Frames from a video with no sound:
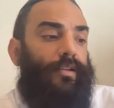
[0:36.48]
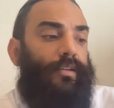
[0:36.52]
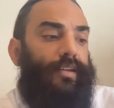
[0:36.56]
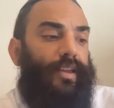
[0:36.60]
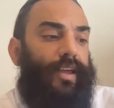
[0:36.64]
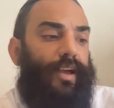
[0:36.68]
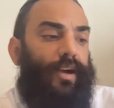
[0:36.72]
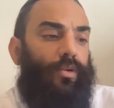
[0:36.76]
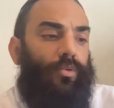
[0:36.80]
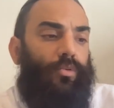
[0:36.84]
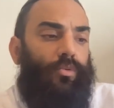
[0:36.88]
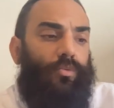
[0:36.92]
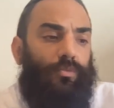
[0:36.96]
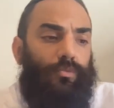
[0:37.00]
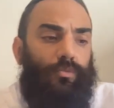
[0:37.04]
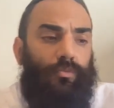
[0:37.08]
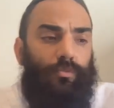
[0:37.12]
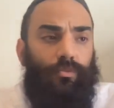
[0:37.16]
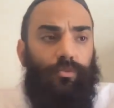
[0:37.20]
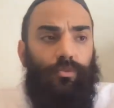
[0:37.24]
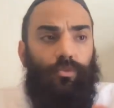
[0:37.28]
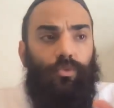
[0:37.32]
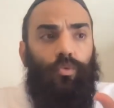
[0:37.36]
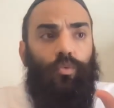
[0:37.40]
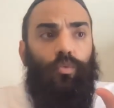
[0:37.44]
Now,
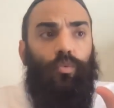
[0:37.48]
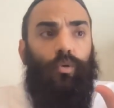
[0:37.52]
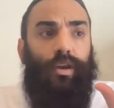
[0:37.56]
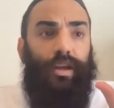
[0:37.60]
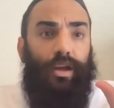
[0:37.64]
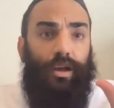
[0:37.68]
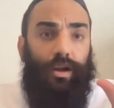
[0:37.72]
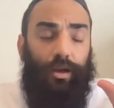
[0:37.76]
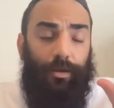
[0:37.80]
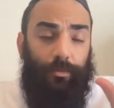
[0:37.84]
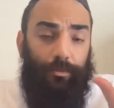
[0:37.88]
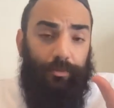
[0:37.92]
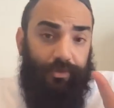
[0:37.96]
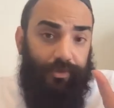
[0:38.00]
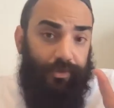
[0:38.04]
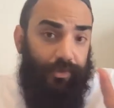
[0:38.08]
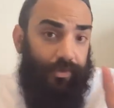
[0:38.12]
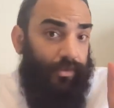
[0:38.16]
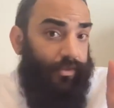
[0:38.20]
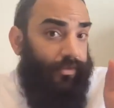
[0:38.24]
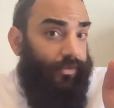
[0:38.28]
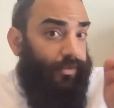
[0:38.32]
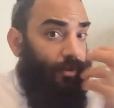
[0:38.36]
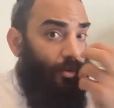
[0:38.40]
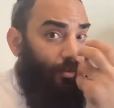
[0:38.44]
when it comes to
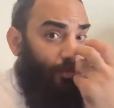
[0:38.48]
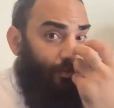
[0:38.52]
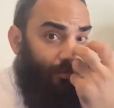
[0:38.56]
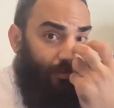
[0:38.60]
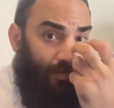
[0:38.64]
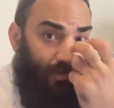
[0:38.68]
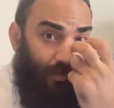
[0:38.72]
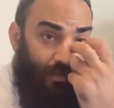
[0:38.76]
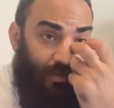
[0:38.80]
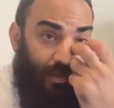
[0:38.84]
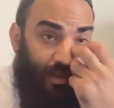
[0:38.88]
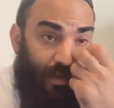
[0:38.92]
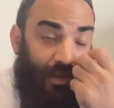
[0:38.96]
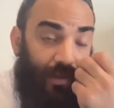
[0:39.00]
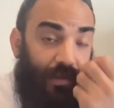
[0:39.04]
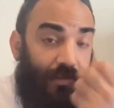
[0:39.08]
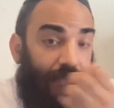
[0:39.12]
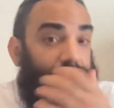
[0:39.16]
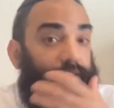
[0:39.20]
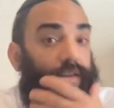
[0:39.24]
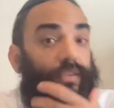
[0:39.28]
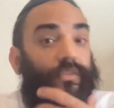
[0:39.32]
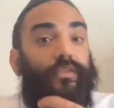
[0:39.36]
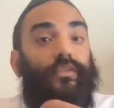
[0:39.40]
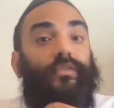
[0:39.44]
this notion that
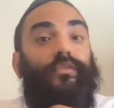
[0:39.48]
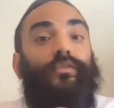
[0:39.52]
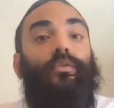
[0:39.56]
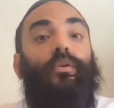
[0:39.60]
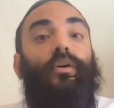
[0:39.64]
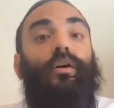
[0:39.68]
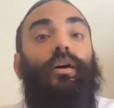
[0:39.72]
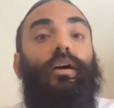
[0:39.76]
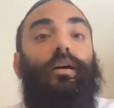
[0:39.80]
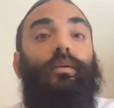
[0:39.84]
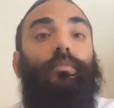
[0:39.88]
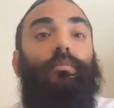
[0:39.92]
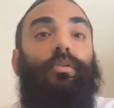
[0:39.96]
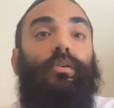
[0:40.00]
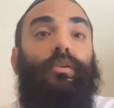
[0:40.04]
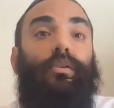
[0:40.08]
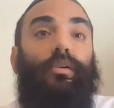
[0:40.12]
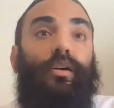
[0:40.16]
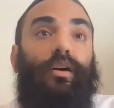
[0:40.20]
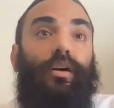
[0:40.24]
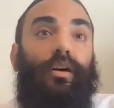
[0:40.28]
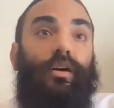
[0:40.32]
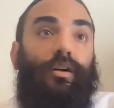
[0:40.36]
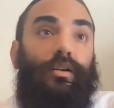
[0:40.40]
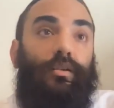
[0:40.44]
Chazal describe
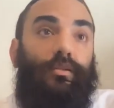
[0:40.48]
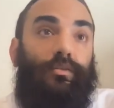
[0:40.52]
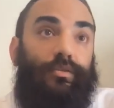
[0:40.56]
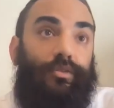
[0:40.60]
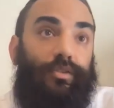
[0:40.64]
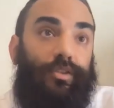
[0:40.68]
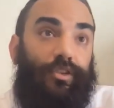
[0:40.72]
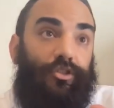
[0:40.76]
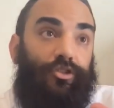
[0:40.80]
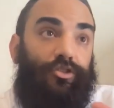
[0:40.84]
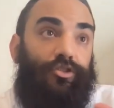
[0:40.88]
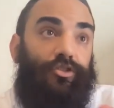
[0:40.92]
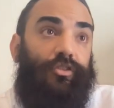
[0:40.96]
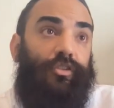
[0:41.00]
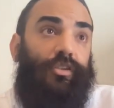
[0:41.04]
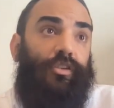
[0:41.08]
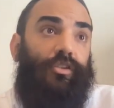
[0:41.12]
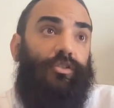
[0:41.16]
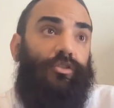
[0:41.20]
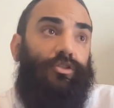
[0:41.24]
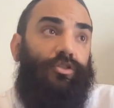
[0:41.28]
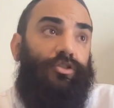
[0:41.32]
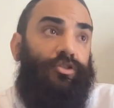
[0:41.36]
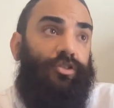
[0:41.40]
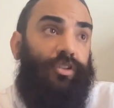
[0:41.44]
of the
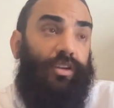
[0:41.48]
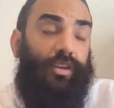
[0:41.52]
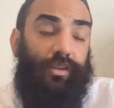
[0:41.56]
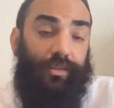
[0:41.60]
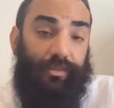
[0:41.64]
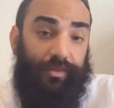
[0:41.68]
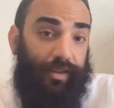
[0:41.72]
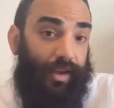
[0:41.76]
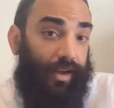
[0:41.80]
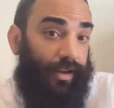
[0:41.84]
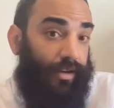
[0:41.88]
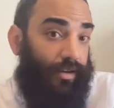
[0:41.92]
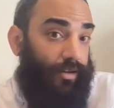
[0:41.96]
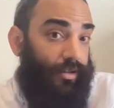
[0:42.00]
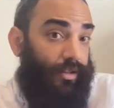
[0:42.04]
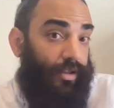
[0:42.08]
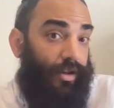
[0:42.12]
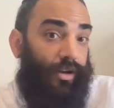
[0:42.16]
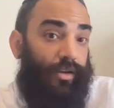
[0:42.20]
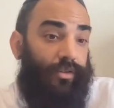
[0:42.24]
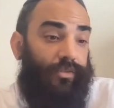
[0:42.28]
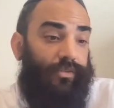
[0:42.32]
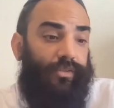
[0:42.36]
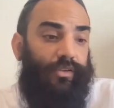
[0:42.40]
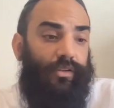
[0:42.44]
shir sheyasir
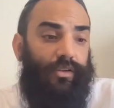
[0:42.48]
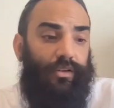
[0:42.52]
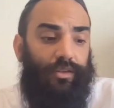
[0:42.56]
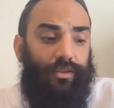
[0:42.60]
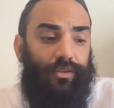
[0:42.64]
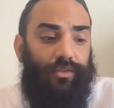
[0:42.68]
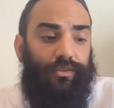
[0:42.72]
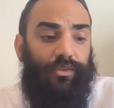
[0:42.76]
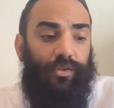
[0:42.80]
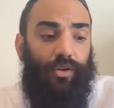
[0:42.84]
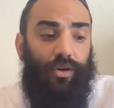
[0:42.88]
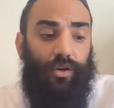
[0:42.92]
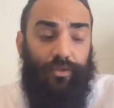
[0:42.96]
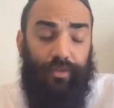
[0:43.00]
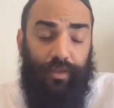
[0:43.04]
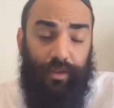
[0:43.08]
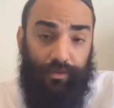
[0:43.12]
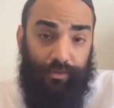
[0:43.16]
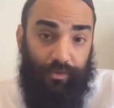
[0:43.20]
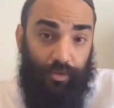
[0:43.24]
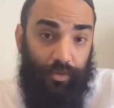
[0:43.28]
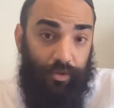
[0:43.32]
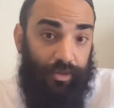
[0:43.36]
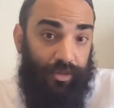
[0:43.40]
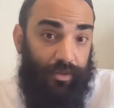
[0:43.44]
la'asid, the song
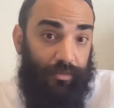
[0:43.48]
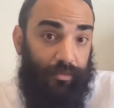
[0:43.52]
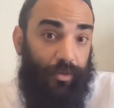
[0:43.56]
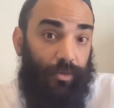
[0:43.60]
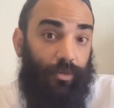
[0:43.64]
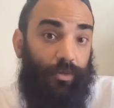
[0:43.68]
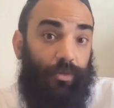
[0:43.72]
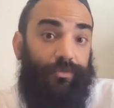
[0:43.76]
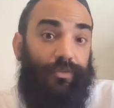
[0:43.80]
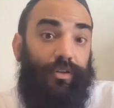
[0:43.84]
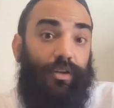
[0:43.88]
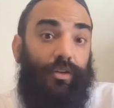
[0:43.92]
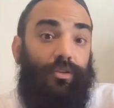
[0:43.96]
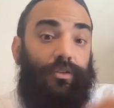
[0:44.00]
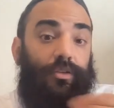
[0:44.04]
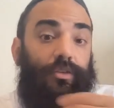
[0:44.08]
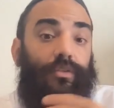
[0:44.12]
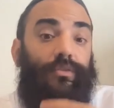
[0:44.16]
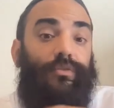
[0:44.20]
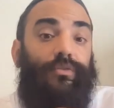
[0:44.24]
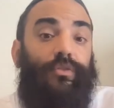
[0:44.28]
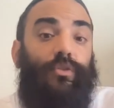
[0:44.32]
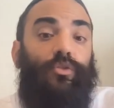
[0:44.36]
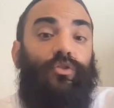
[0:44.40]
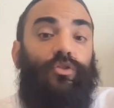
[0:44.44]
that's going to be revealed in
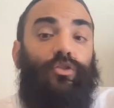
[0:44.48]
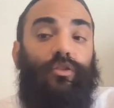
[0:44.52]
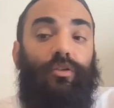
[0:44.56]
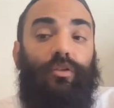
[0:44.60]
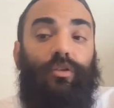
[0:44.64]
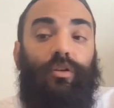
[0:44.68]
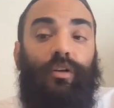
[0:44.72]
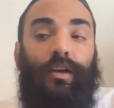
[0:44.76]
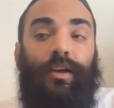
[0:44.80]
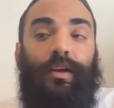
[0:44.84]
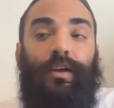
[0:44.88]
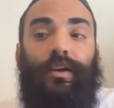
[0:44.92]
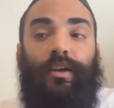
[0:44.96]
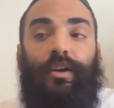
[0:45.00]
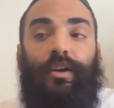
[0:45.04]
the future,